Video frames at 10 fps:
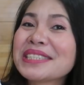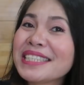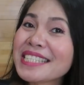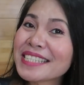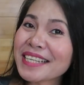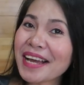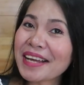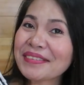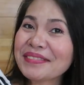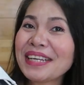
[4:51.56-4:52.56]
This
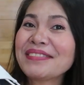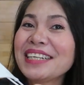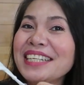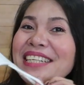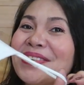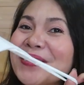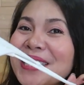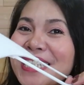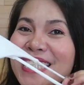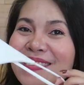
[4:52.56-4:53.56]
time I'm gonna
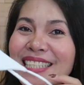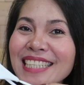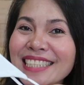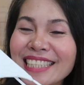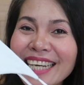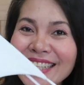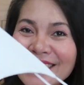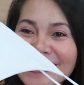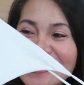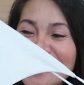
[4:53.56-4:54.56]
wear this one and try
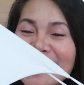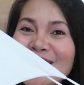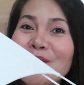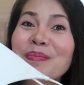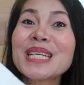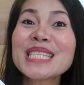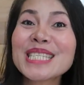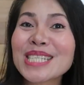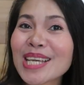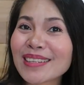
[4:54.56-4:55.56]
on. So
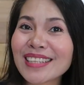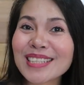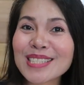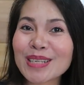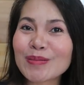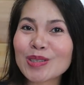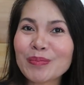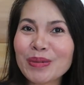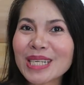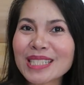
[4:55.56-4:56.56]
please check the
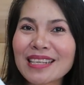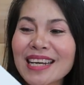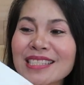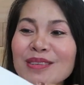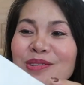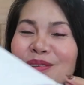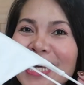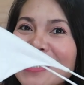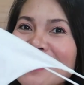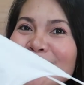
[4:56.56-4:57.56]
description box, guys. If you
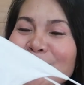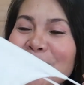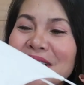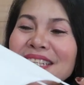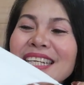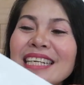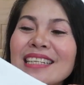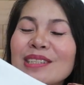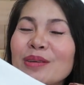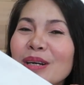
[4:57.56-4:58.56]
like this one,
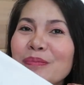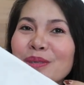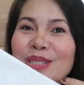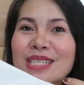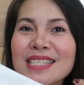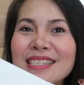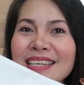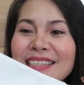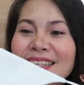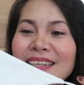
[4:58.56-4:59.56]
you can purchase
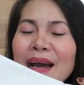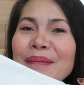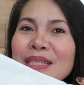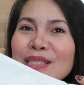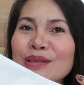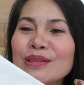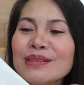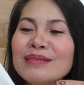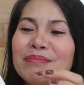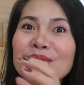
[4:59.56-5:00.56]
that in
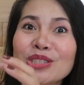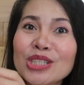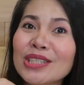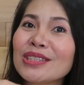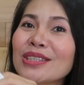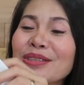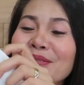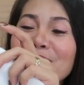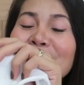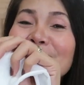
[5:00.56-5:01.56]
Amazon check their